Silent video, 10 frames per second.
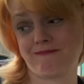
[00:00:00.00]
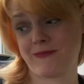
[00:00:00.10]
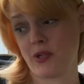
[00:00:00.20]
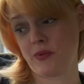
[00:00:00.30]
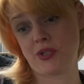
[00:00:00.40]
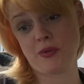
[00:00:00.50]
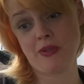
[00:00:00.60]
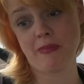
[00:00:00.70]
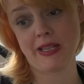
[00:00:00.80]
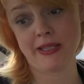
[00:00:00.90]
Don't shoot
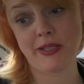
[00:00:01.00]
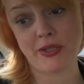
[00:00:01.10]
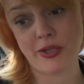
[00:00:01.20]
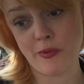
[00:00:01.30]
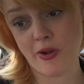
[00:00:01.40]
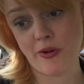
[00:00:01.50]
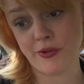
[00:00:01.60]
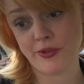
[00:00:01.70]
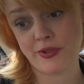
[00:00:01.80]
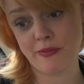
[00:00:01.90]
the messenger, you are
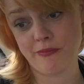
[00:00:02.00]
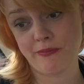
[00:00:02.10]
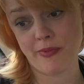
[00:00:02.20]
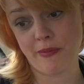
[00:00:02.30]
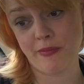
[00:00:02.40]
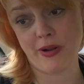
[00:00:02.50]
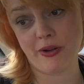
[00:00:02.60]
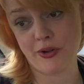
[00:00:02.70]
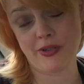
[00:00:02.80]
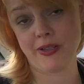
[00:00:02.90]
awesome. I'm
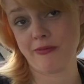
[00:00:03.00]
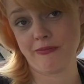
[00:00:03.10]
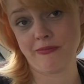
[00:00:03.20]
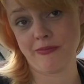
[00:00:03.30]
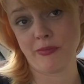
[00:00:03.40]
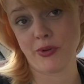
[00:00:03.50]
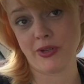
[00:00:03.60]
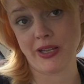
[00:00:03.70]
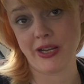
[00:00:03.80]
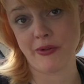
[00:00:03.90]
not
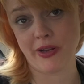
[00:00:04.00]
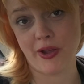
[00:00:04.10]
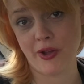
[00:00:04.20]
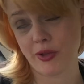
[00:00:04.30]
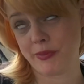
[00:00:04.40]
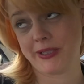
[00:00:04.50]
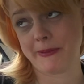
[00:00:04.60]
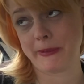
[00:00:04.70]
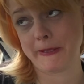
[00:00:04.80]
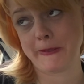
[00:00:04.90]
gonna hear any arguments
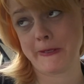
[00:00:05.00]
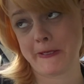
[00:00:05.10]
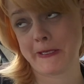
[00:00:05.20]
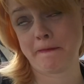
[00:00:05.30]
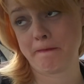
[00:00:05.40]
about it.